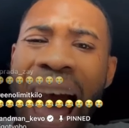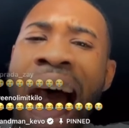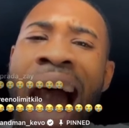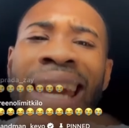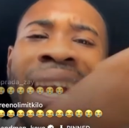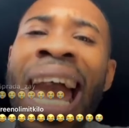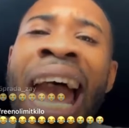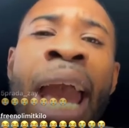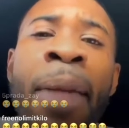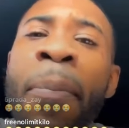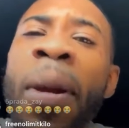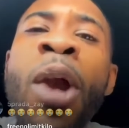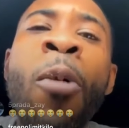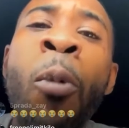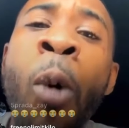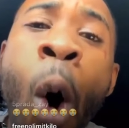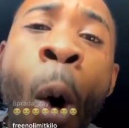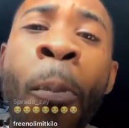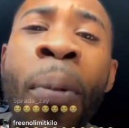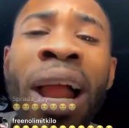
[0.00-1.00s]
I can't
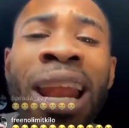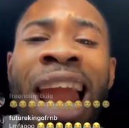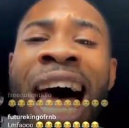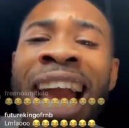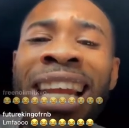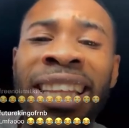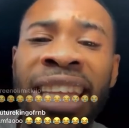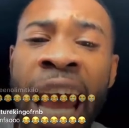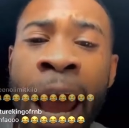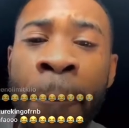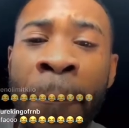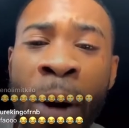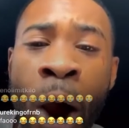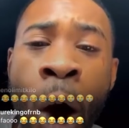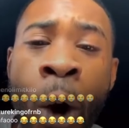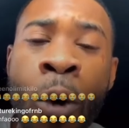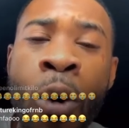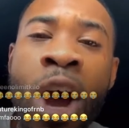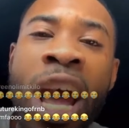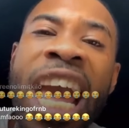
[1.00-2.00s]
be whooping like that,
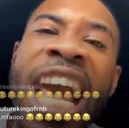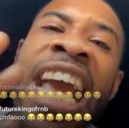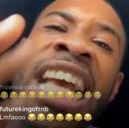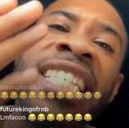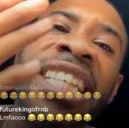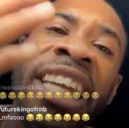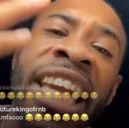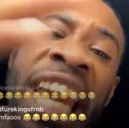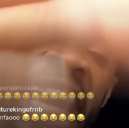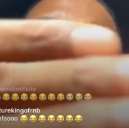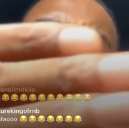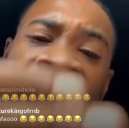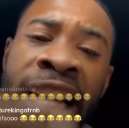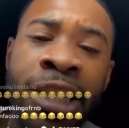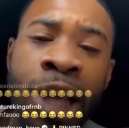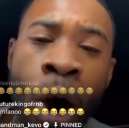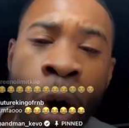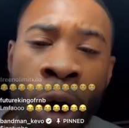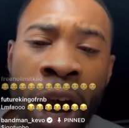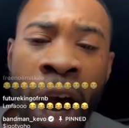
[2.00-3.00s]
bro. It's
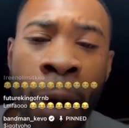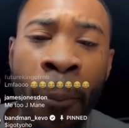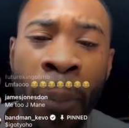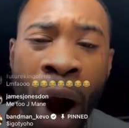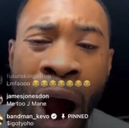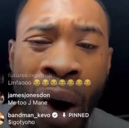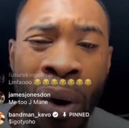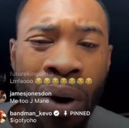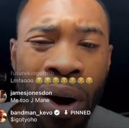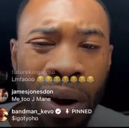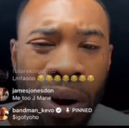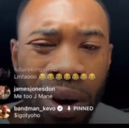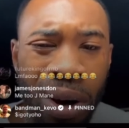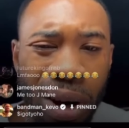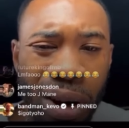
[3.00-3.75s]
kids on here, bro.